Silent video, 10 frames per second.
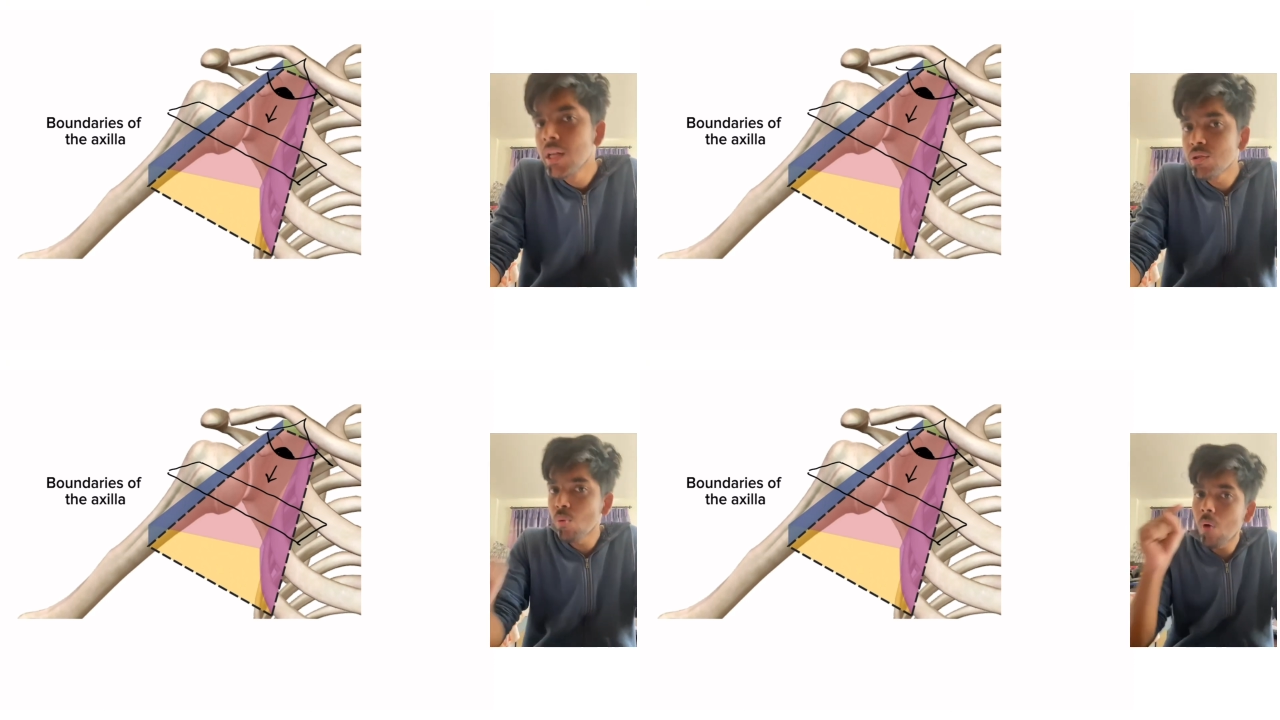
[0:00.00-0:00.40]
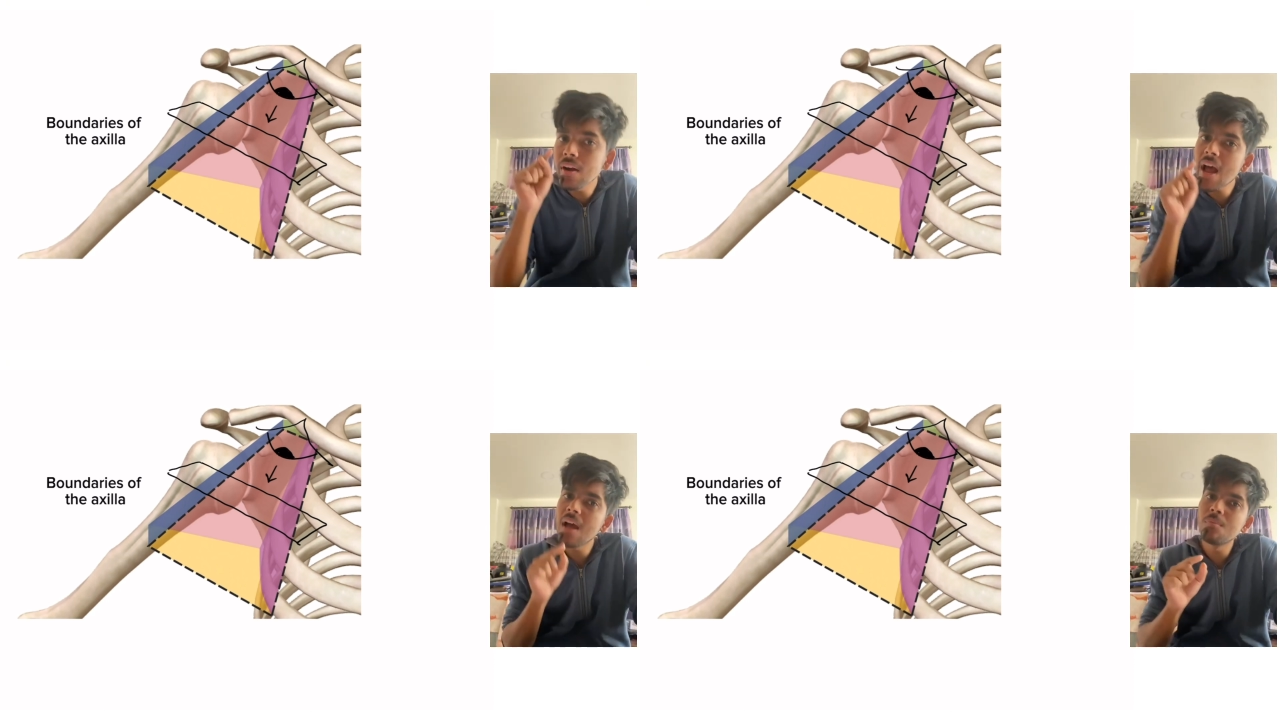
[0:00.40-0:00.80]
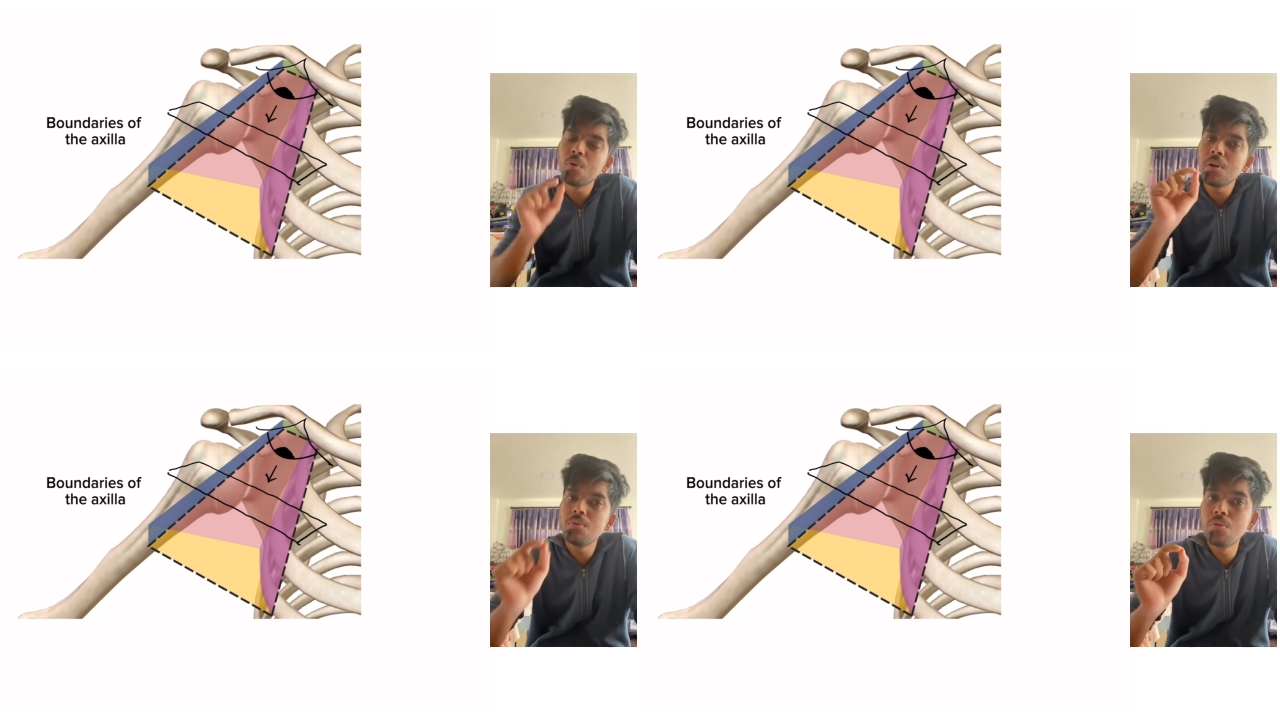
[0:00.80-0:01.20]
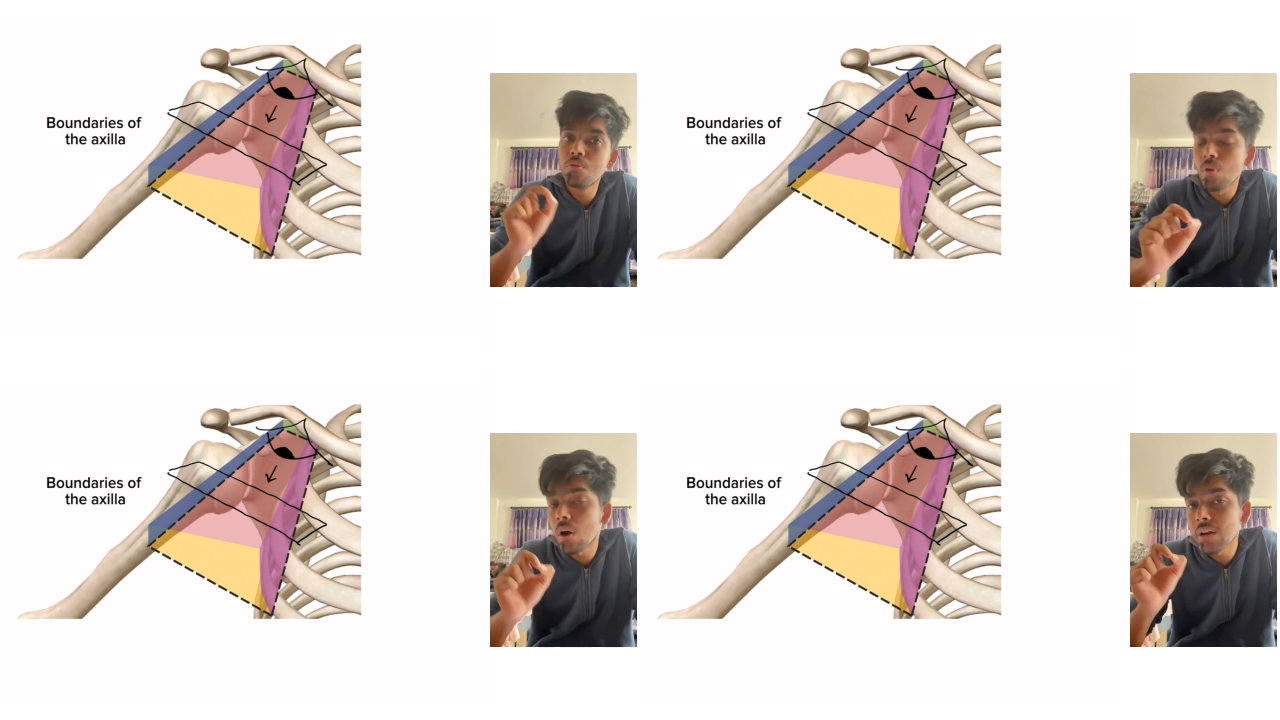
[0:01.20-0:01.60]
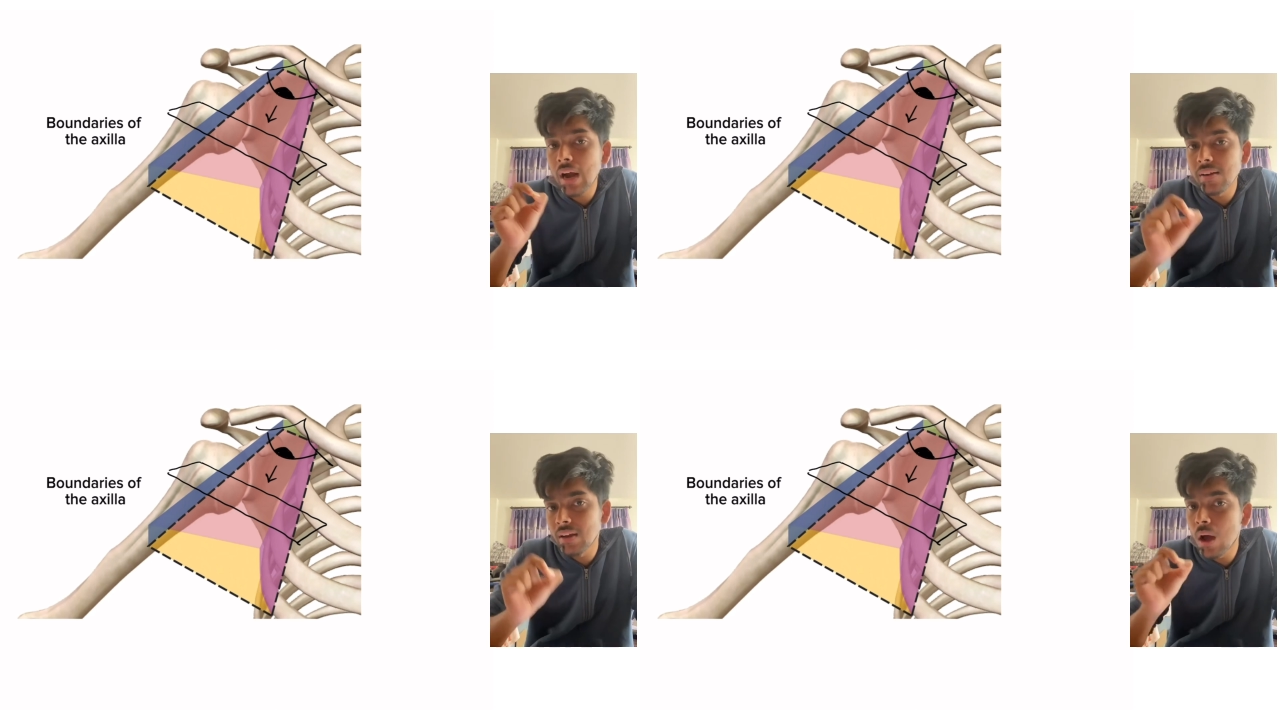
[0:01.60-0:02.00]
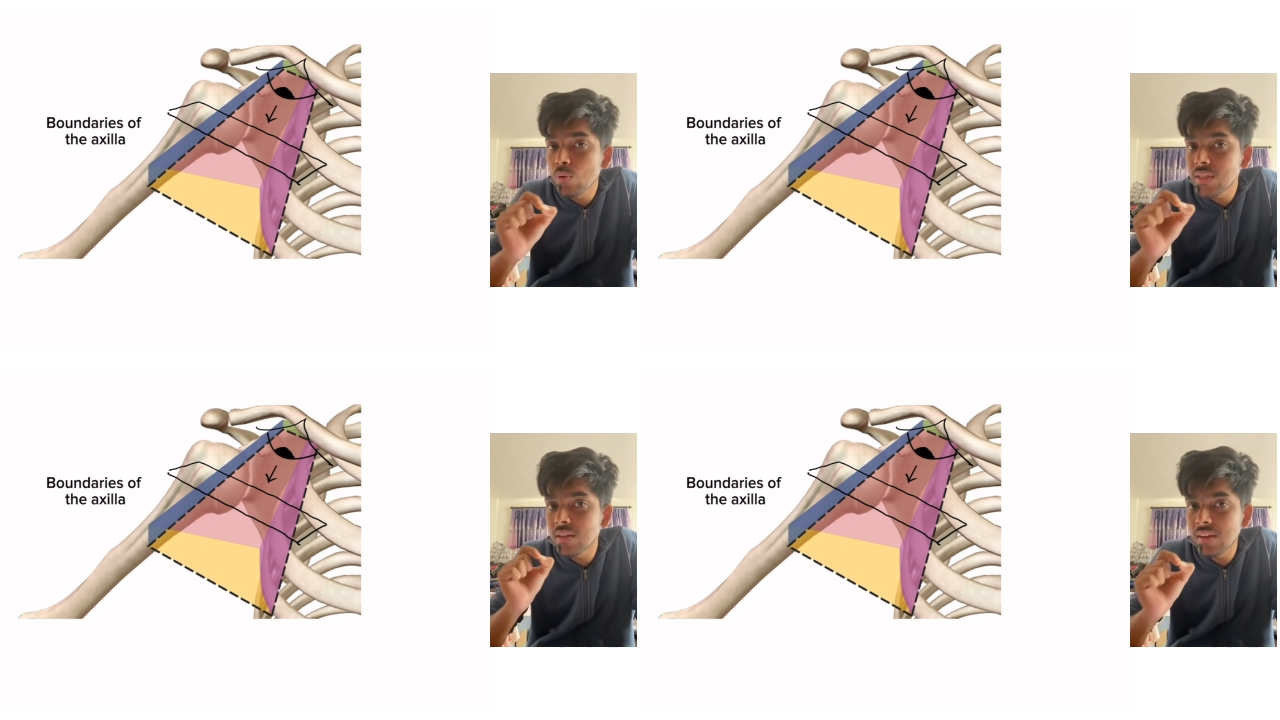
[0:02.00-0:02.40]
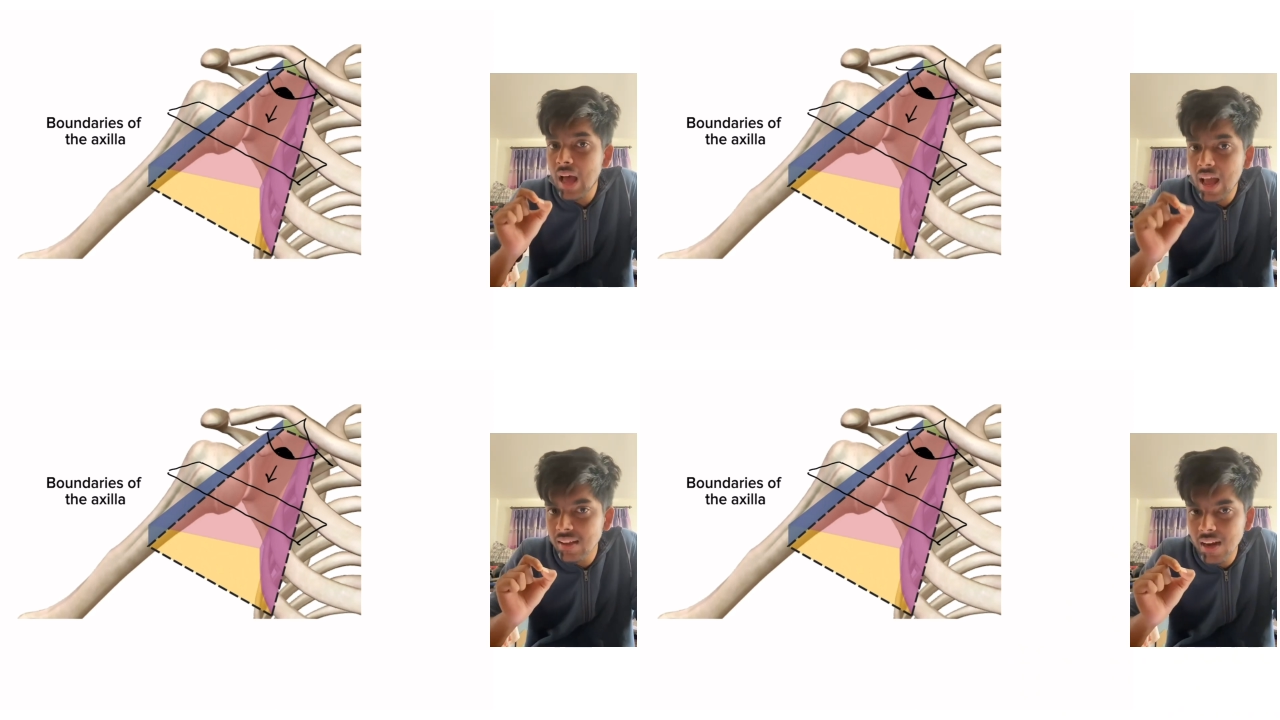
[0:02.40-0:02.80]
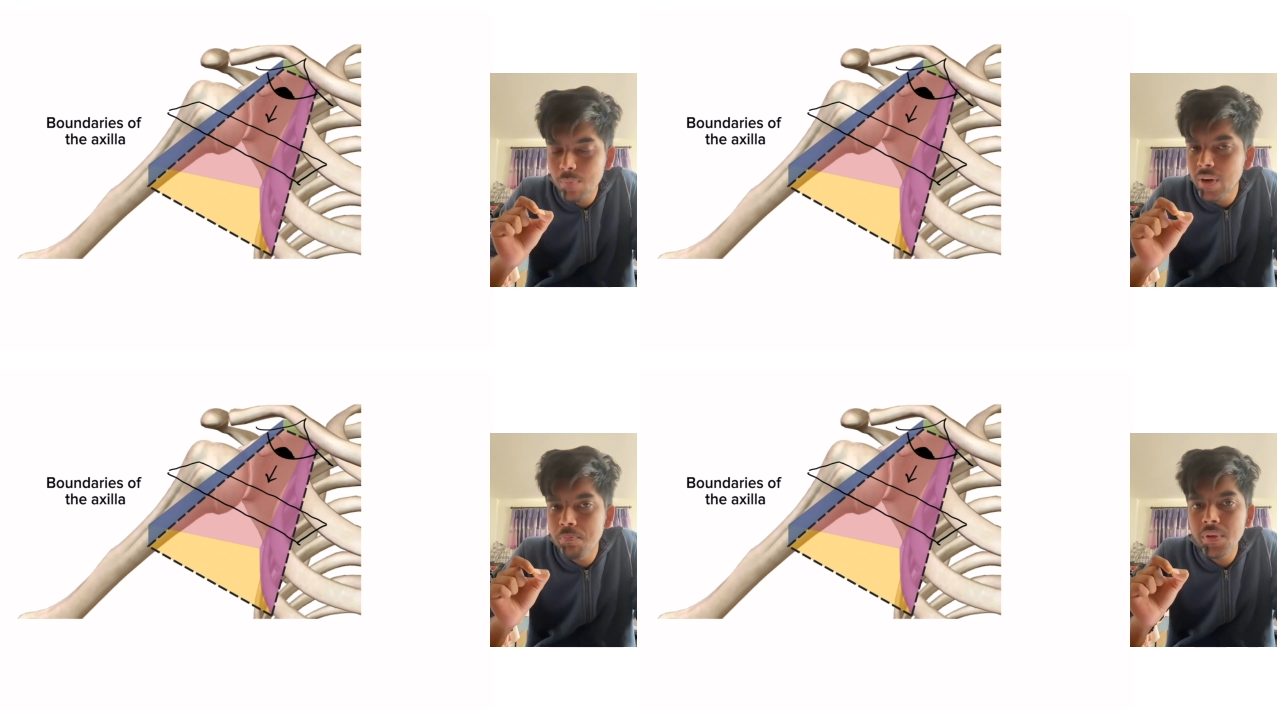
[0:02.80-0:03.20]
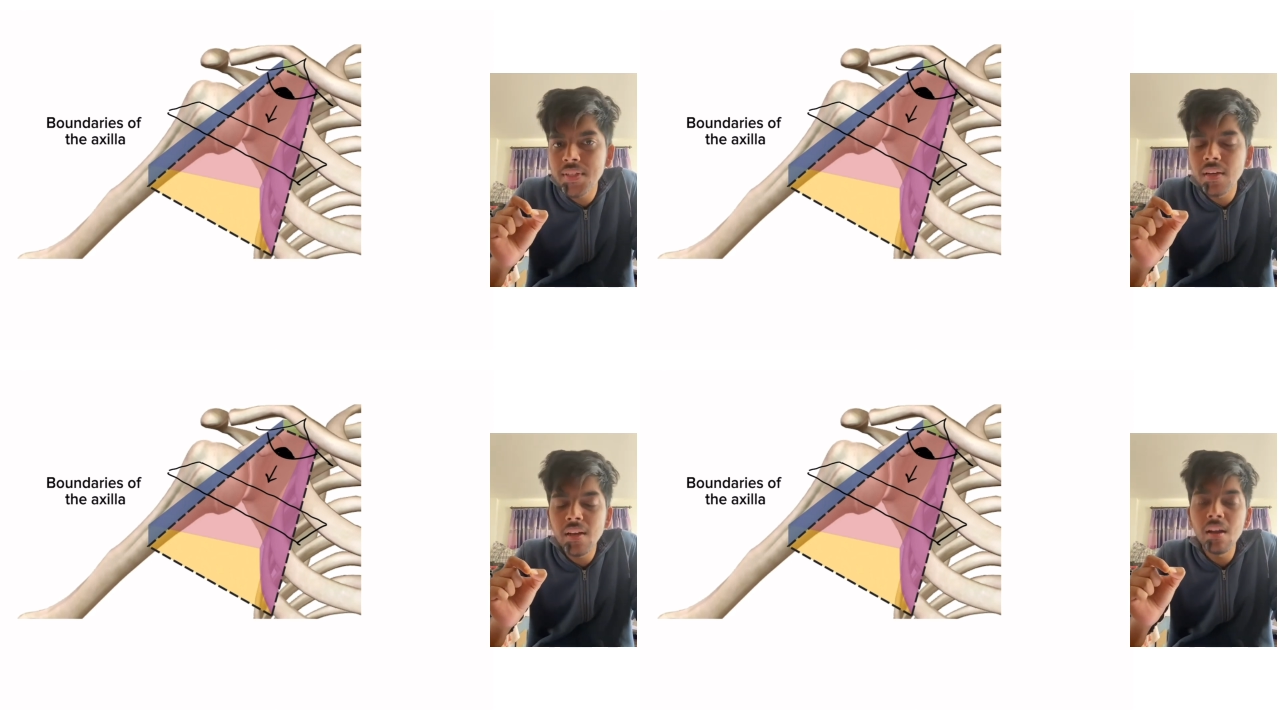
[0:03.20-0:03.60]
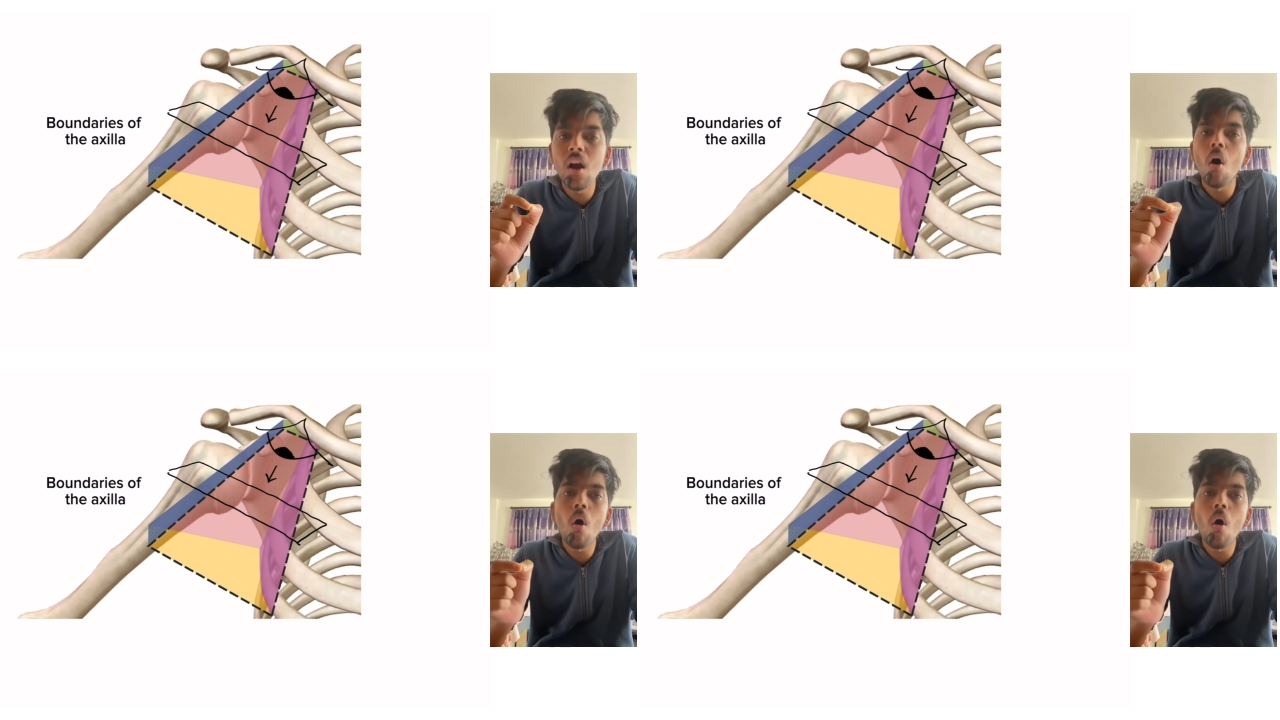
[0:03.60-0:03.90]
So what I'm going to draw right now is the diagram representing